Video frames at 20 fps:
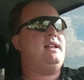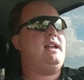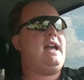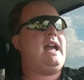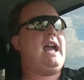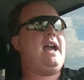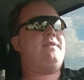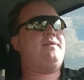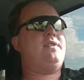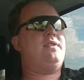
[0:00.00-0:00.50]

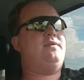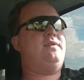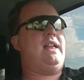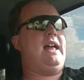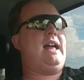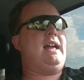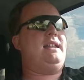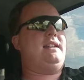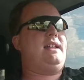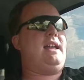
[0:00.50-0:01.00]
half of
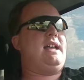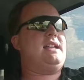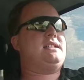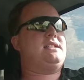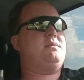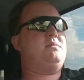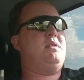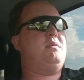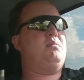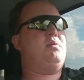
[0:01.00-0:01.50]
that has
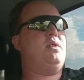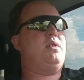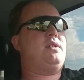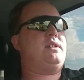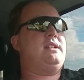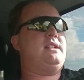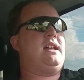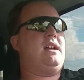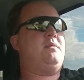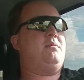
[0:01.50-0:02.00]
to be
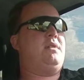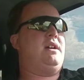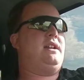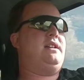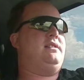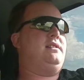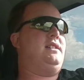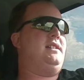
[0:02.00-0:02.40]
broken down by your